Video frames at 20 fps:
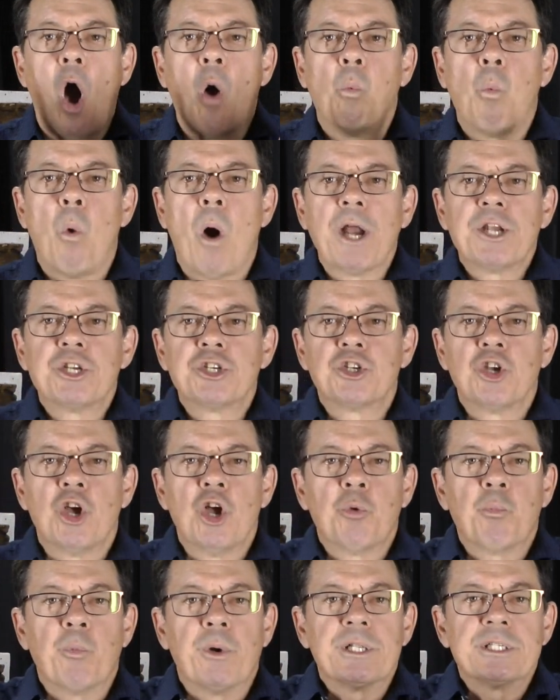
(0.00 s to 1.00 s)
a white
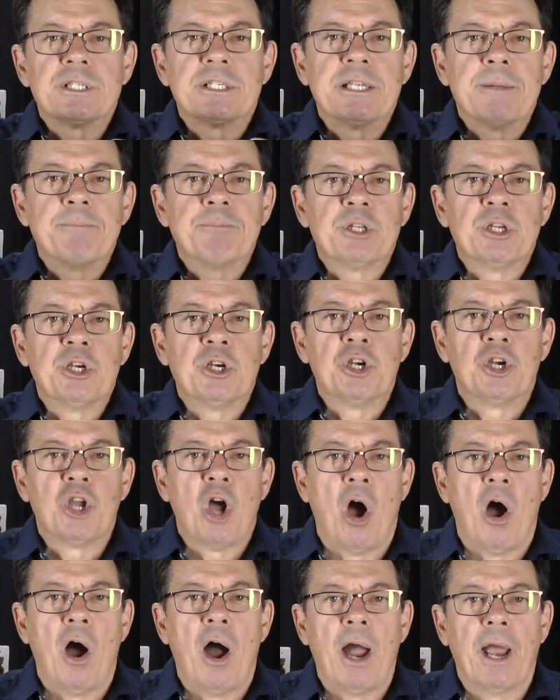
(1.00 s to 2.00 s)
shirt when it's dipped in
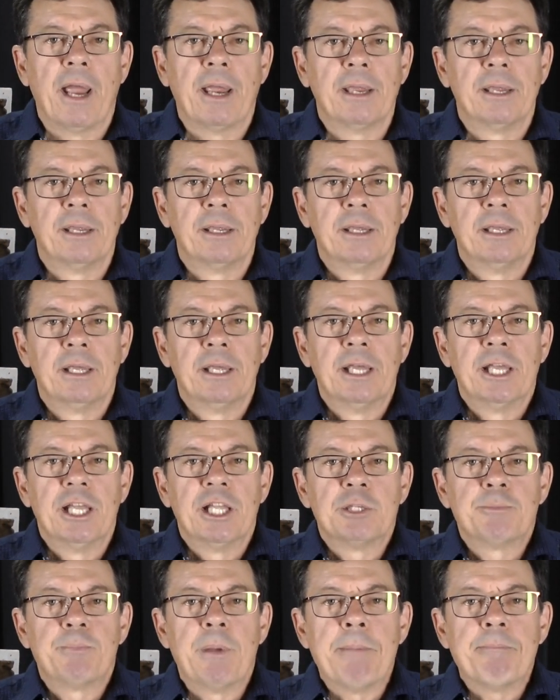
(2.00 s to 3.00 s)
dye.
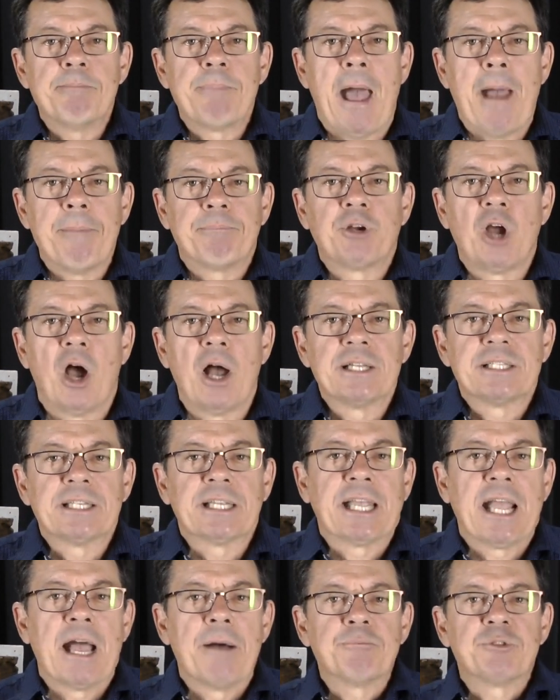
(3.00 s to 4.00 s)
It's been baptized,
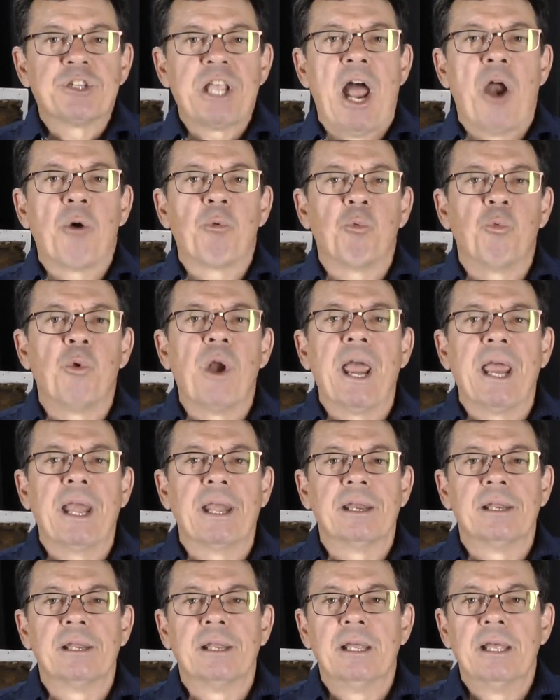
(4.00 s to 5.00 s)
it comes out
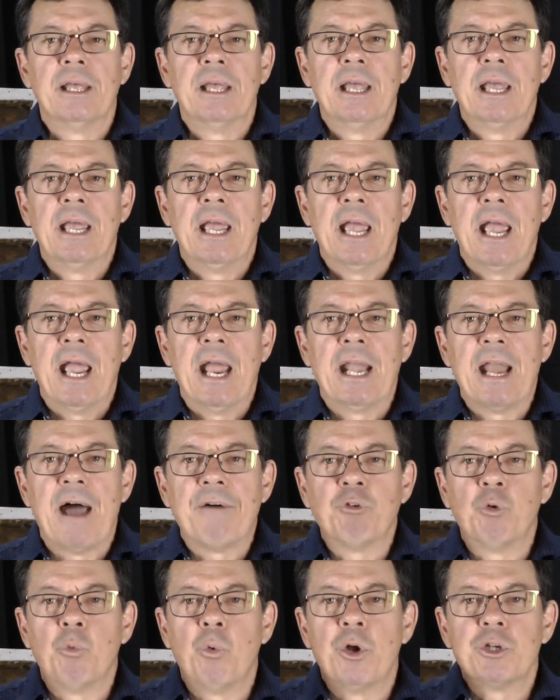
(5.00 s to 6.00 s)
red. In
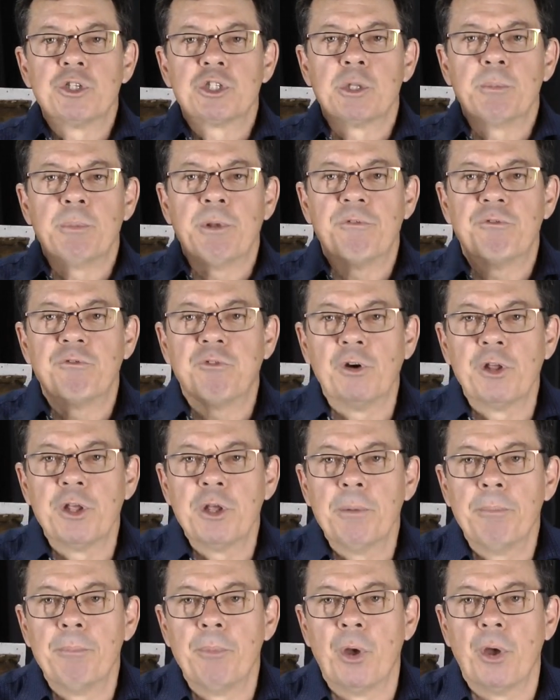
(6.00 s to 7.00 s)
other words, to be fully
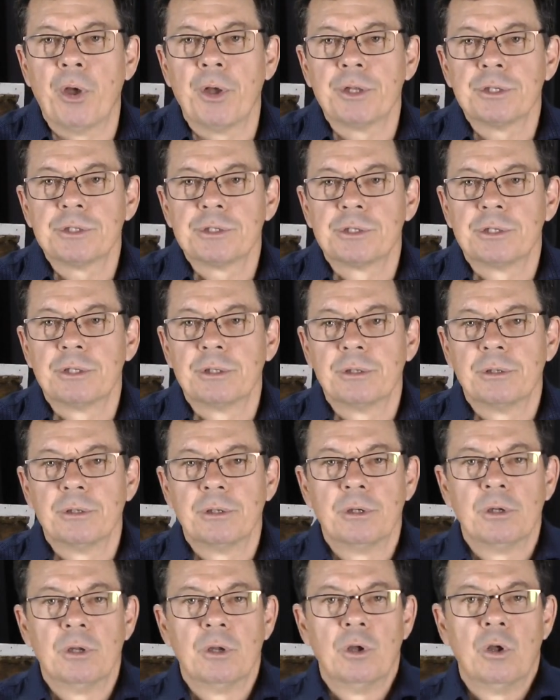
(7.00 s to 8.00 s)
immersed
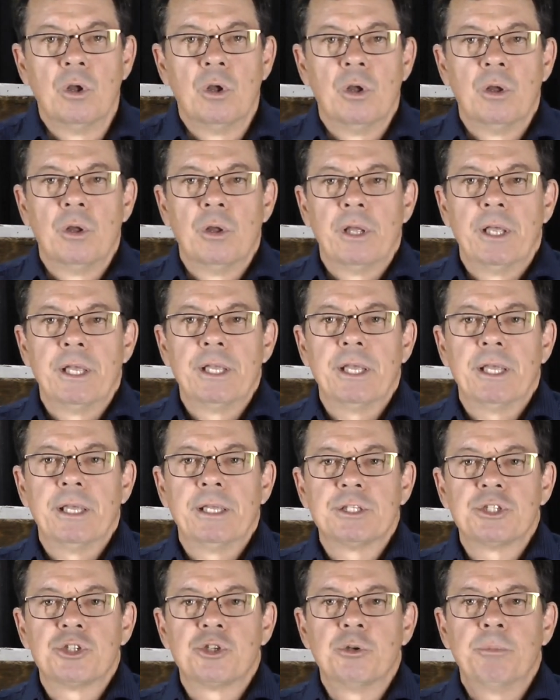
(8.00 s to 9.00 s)

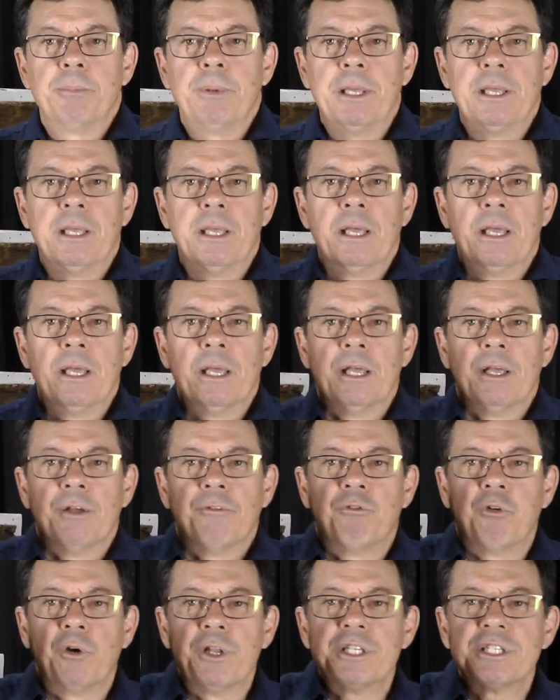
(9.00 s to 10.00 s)
is to be
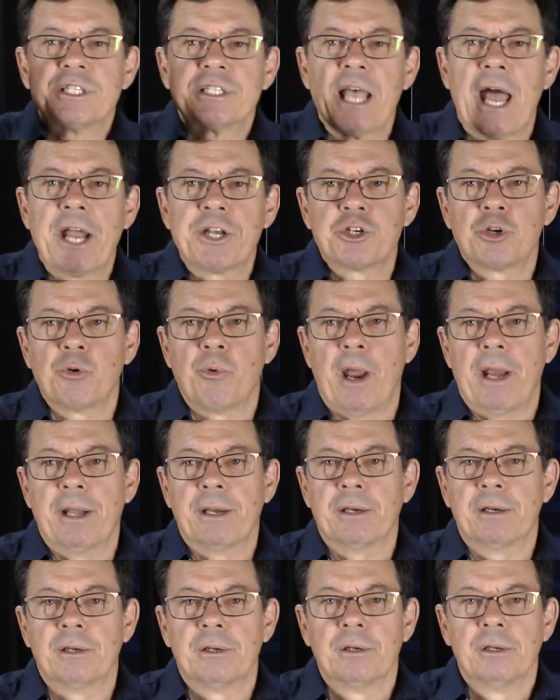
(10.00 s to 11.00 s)
fully
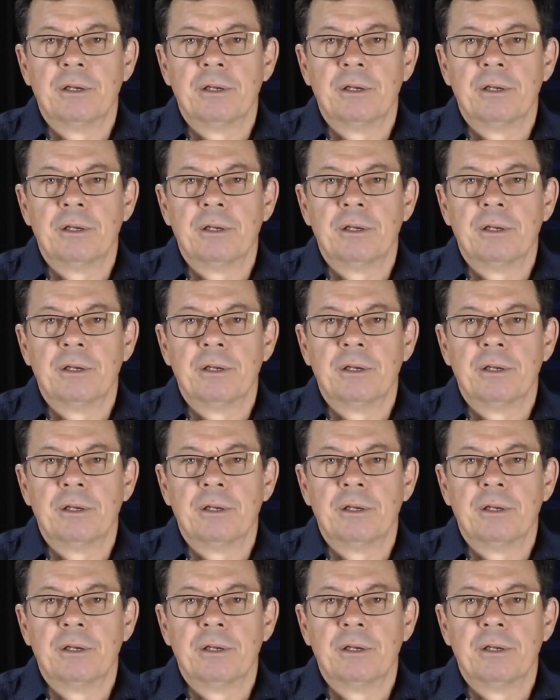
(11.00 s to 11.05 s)
saturated.